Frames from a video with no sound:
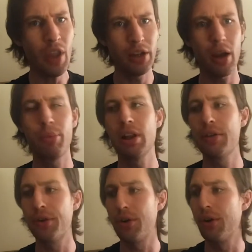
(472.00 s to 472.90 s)
A couple
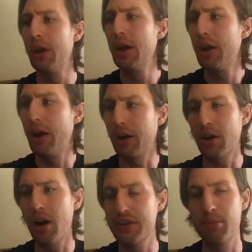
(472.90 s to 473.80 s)
other
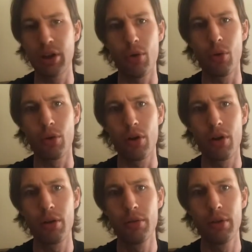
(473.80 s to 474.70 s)
cosmic
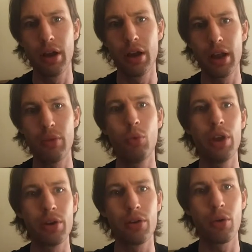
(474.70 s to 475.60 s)
horror and
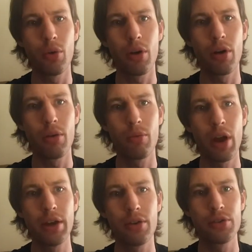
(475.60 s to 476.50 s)
weird horror
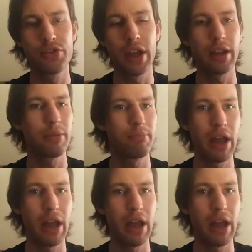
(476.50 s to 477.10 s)
writers like